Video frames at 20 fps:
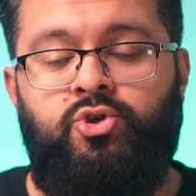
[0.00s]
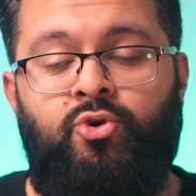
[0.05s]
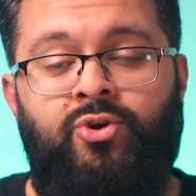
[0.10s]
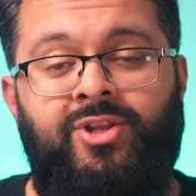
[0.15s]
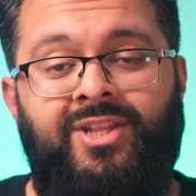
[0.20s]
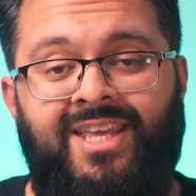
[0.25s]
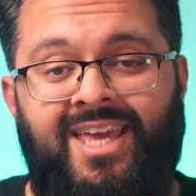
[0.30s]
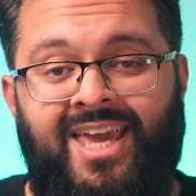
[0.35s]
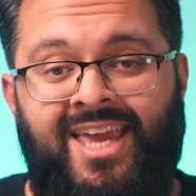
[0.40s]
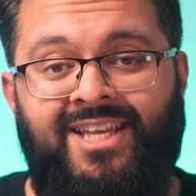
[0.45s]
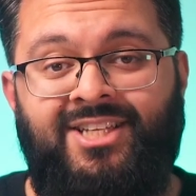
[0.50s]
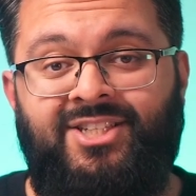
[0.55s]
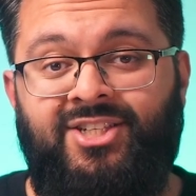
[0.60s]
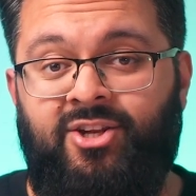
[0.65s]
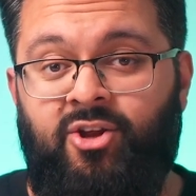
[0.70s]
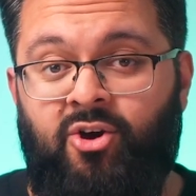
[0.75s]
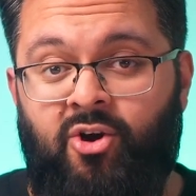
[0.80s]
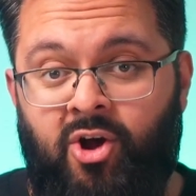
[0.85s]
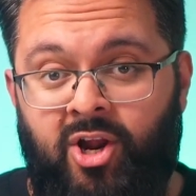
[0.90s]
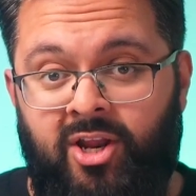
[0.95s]
During the
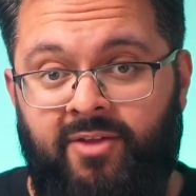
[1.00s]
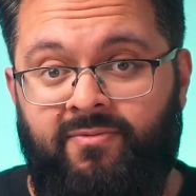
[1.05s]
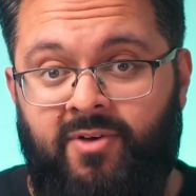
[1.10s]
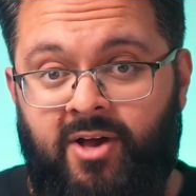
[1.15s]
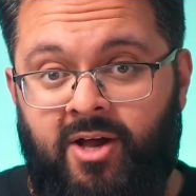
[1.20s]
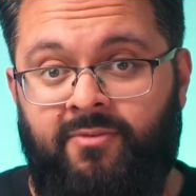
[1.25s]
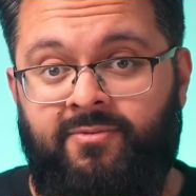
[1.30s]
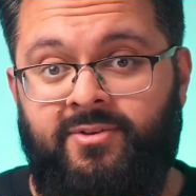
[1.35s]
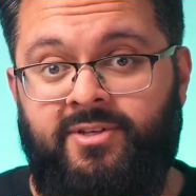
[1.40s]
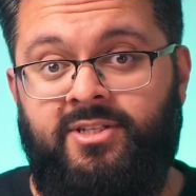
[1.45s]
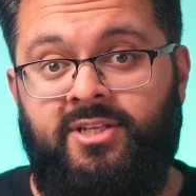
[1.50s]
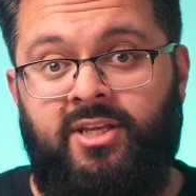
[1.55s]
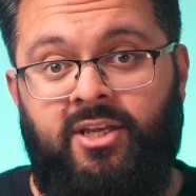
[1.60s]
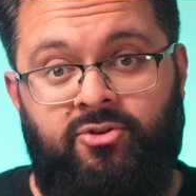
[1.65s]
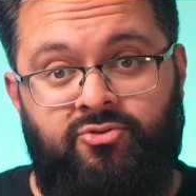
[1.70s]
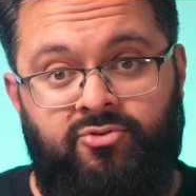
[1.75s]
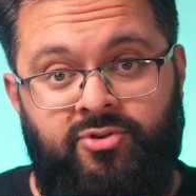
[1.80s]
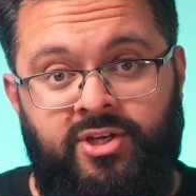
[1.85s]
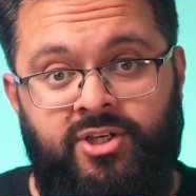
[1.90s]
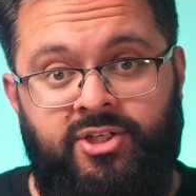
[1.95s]
ancient olive harvesting
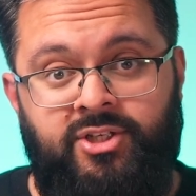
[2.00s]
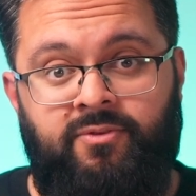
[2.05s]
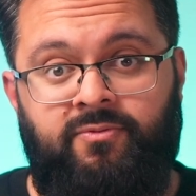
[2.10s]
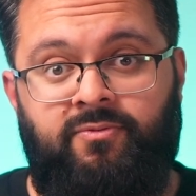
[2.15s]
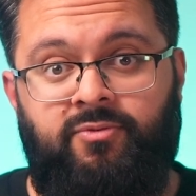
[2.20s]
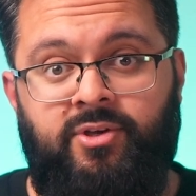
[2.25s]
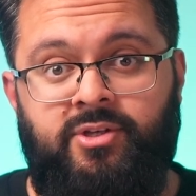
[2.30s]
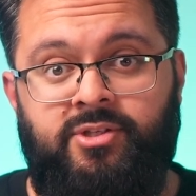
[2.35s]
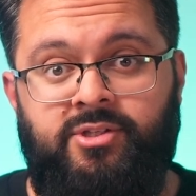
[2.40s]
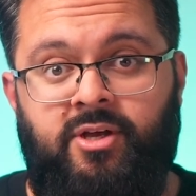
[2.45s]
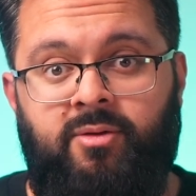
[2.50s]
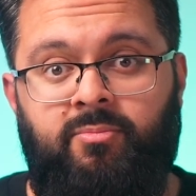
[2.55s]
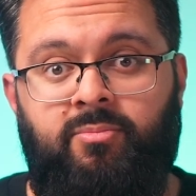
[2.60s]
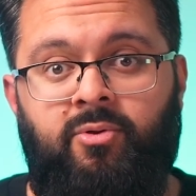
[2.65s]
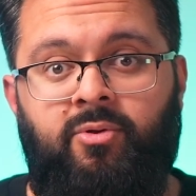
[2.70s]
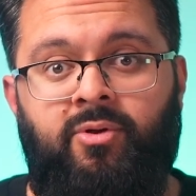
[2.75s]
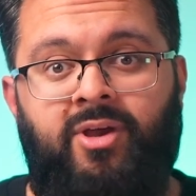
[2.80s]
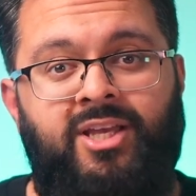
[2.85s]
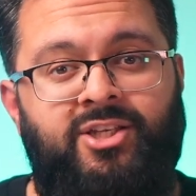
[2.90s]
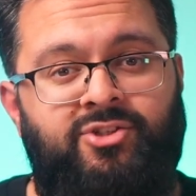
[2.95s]
tradition, for
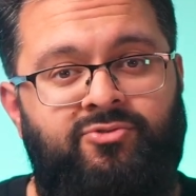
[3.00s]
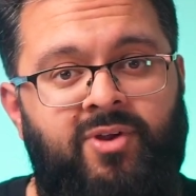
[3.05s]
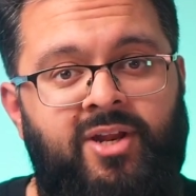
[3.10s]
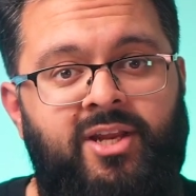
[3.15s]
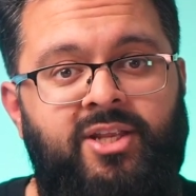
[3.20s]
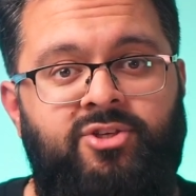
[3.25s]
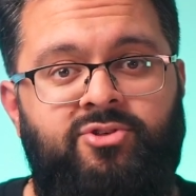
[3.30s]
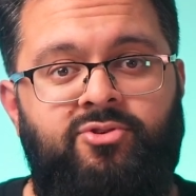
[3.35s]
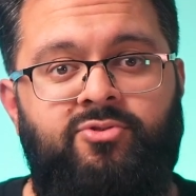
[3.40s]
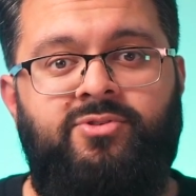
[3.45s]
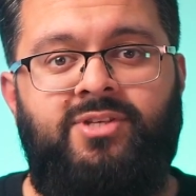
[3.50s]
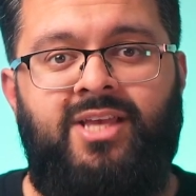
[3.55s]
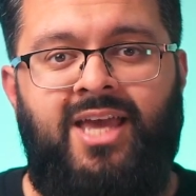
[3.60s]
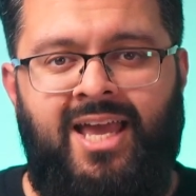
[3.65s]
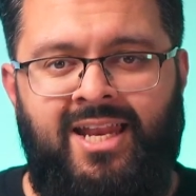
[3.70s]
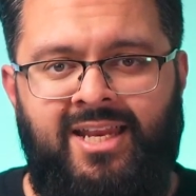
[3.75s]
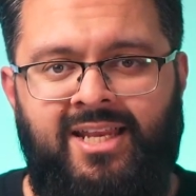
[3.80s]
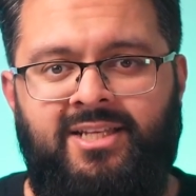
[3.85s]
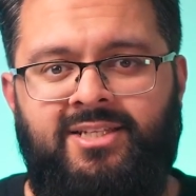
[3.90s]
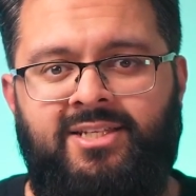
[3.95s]
example, Israeli Jews
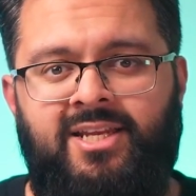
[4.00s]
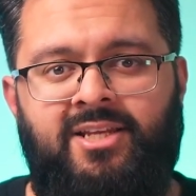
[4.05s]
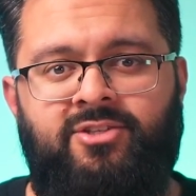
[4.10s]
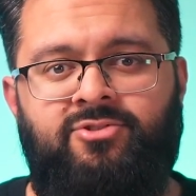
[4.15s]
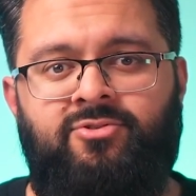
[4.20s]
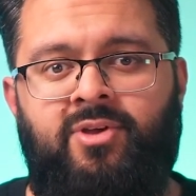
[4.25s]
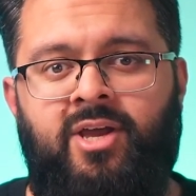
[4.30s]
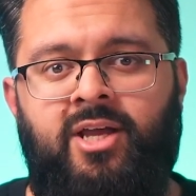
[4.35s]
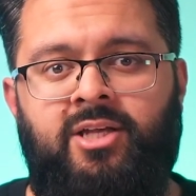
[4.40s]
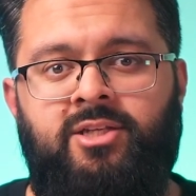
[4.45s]
and international